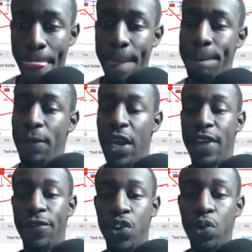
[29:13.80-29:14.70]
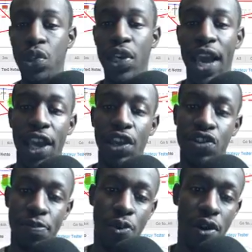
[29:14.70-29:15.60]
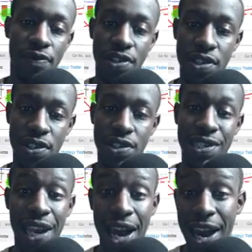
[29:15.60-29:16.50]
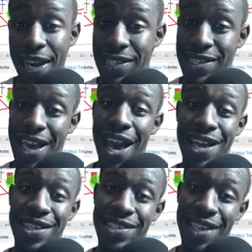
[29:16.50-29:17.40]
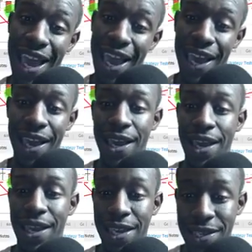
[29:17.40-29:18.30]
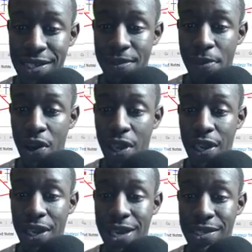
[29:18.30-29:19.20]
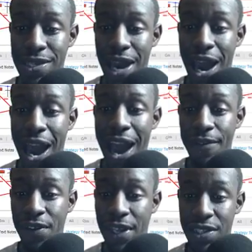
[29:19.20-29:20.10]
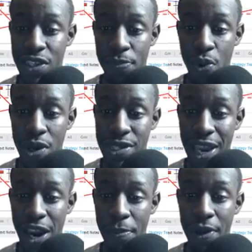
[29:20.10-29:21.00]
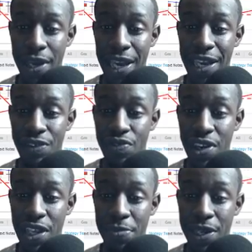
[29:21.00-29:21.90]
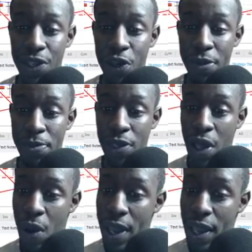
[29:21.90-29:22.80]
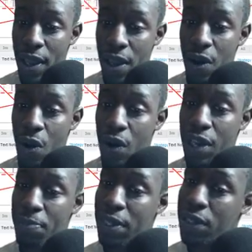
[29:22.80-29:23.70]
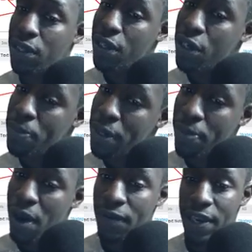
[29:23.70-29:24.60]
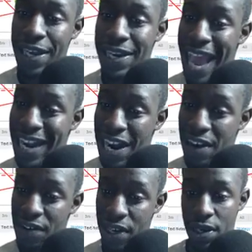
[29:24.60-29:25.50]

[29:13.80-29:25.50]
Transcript: But if you look at your support and resistance lines as, hey, yes, the market, yes, I feel like the support is here, but it can really be a little bit below it, or it could be a little bit above it in that area,